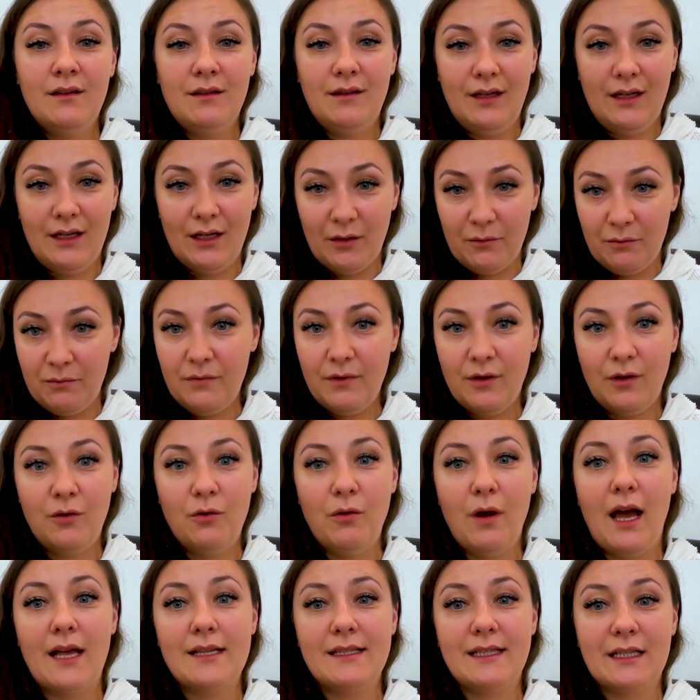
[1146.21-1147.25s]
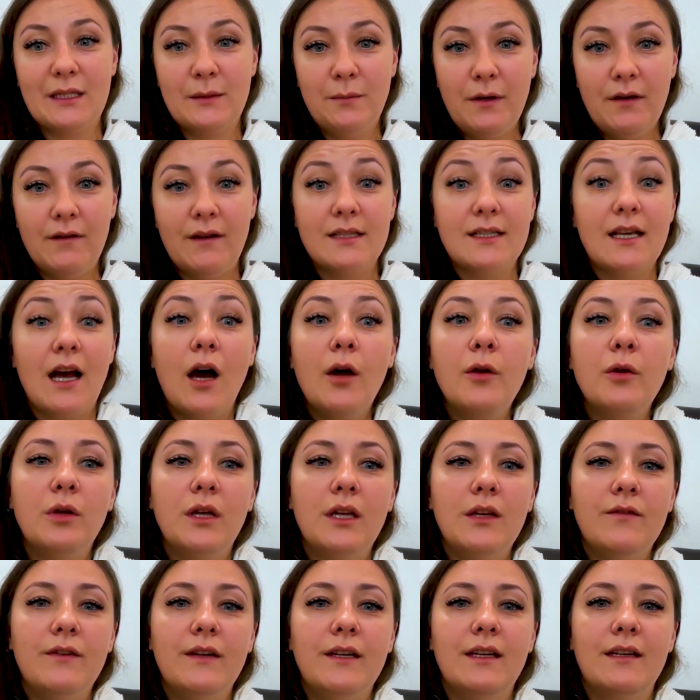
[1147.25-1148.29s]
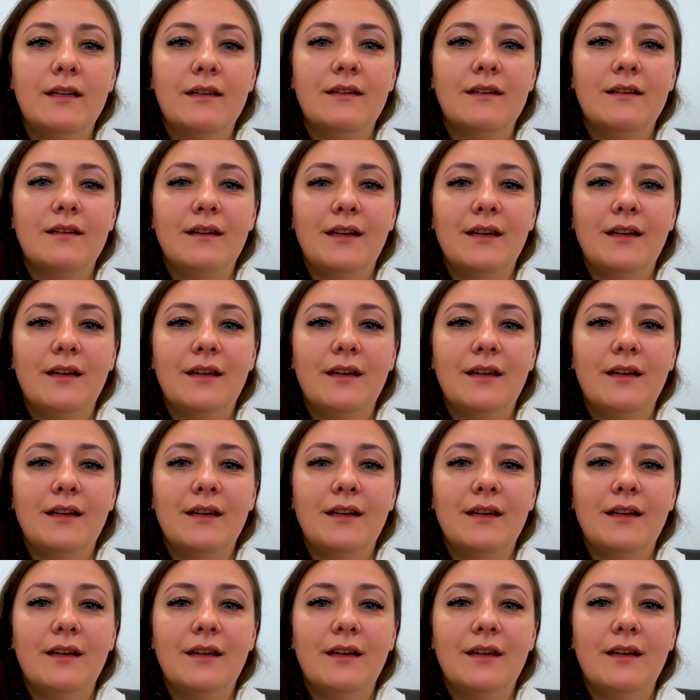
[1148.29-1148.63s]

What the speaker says: who has experience, how you even,